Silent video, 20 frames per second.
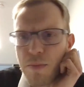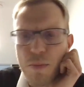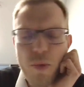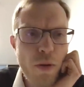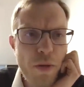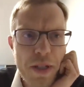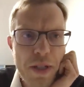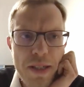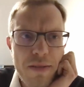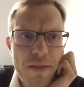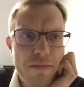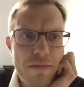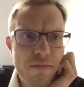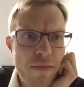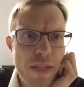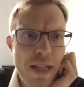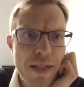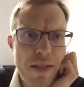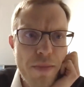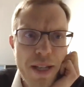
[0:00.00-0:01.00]
probably
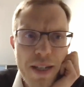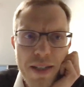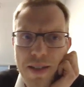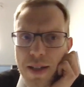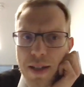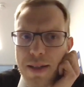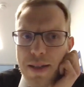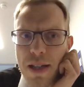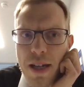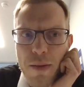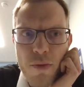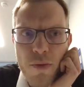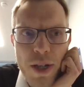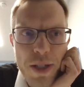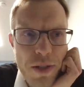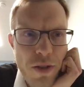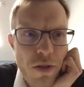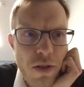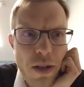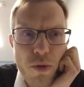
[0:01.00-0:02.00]
doesn't make sense time-wise to
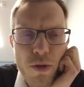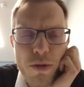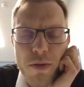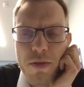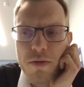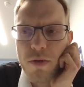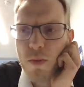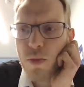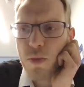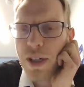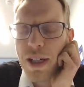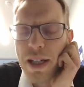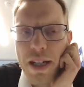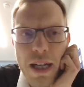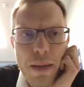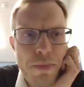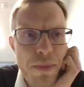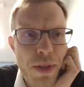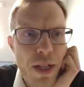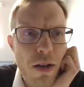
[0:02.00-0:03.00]
try to bring that
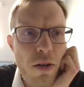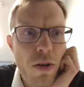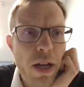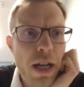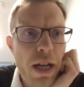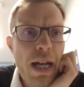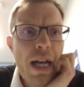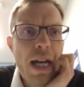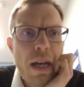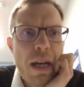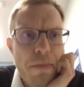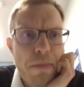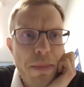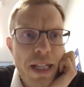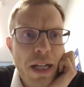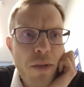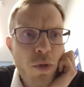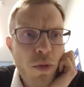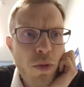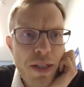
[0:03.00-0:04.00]
up now, but that
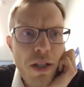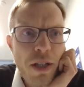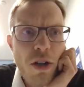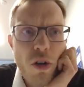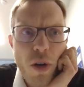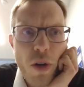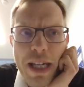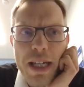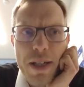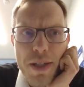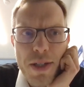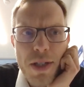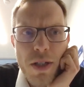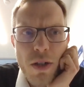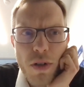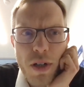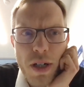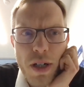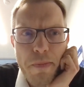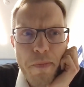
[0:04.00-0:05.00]
would be the gray
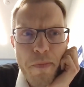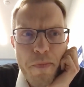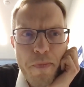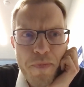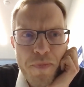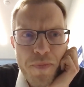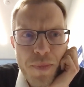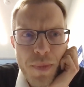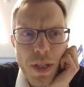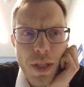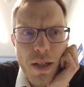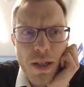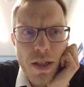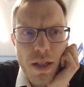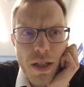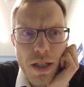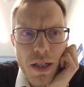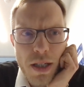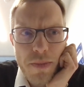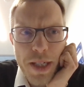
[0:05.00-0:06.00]
histogram.
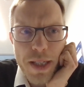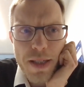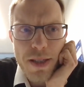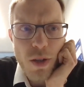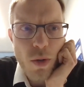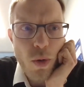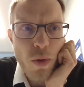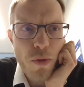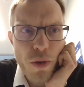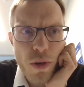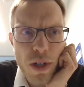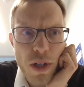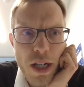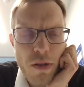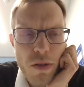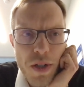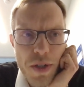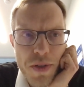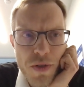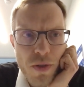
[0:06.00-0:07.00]
That's the overall error
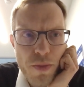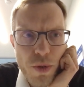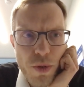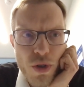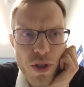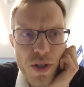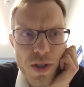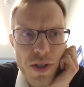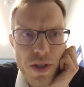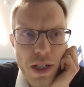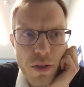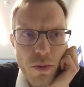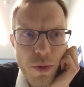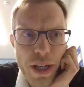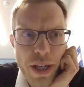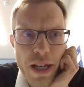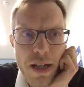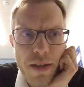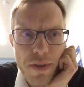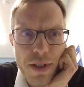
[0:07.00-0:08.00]
distributions that we
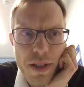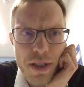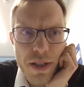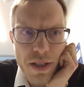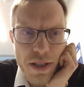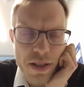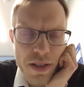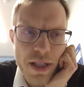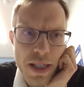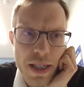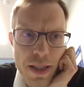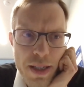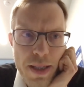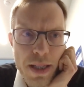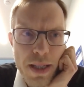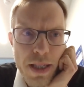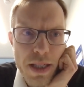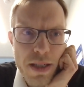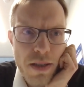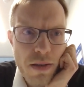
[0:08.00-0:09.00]
have in the test
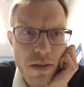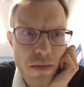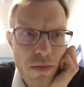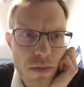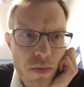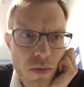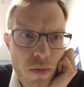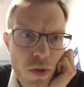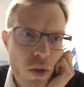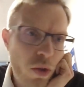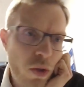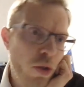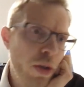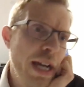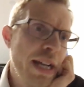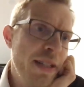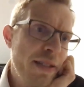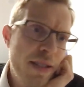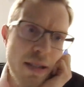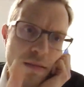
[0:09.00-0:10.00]
set. So
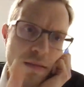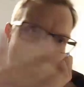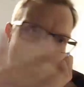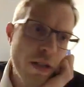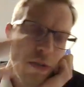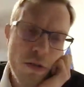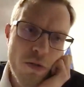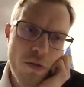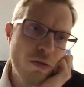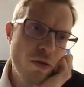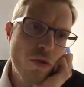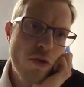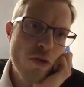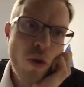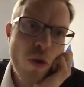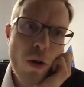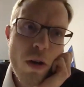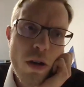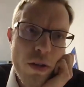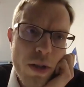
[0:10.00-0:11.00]
you
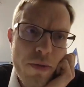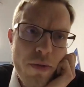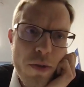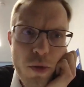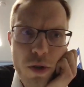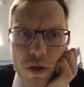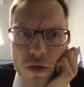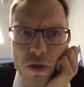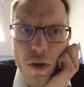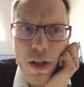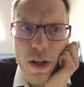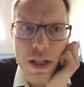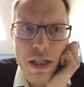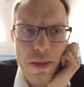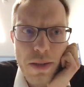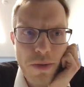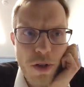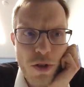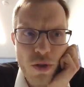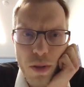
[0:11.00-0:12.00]
draw, if you would draw
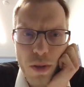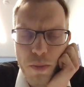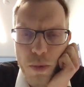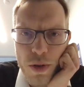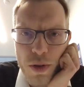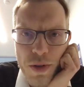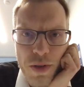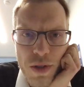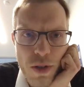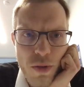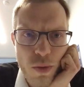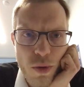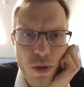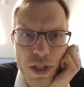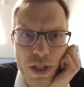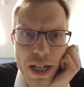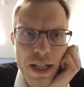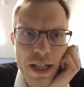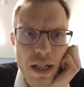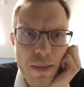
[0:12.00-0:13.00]
individual points, you would
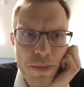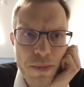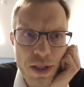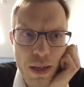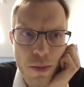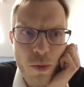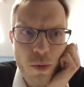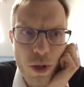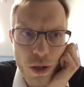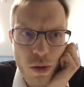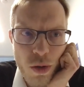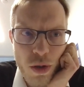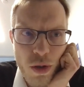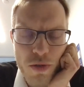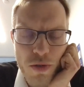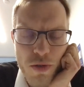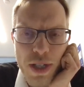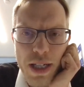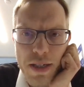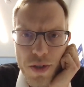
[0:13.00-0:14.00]
end up somewhere according to
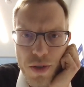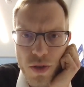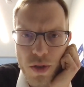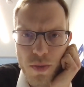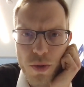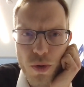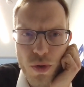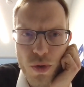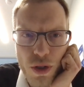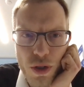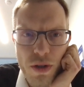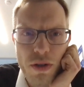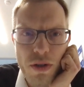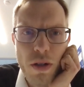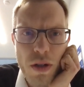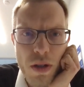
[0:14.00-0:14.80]
that distribution.